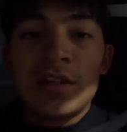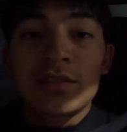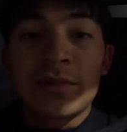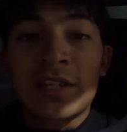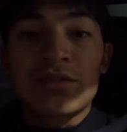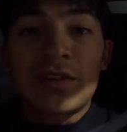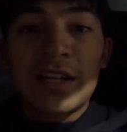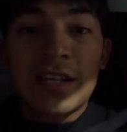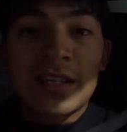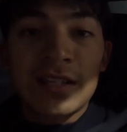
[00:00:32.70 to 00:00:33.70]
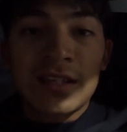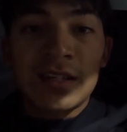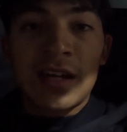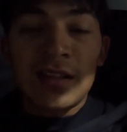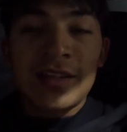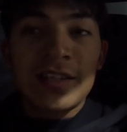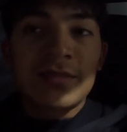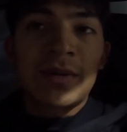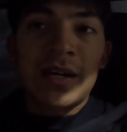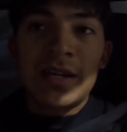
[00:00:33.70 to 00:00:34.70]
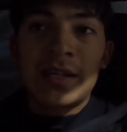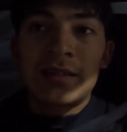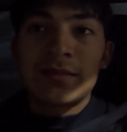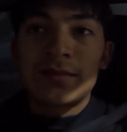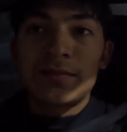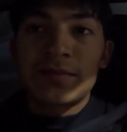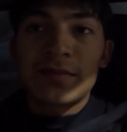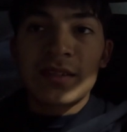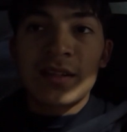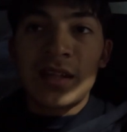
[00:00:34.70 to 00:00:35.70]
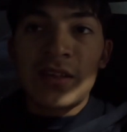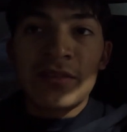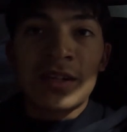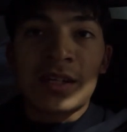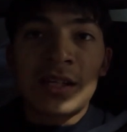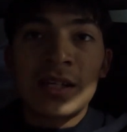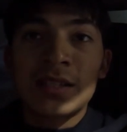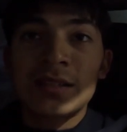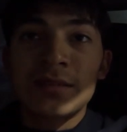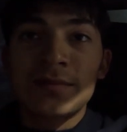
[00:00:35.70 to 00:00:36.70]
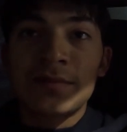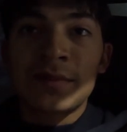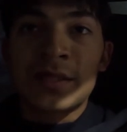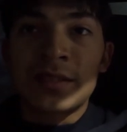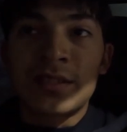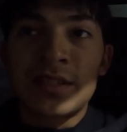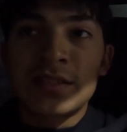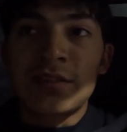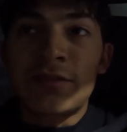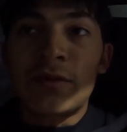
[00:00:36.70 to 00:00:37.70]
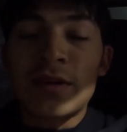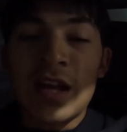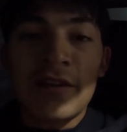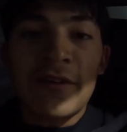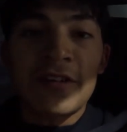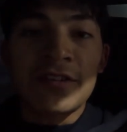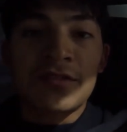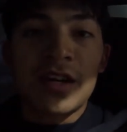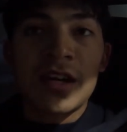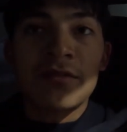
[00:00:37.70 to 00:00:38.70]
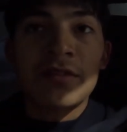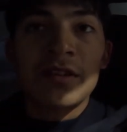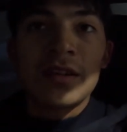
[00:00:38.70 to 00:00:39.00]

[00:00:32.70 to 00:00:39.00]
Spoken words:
so we can try to get there at least by 11 o'clock, because it is a 4.5 hour drive.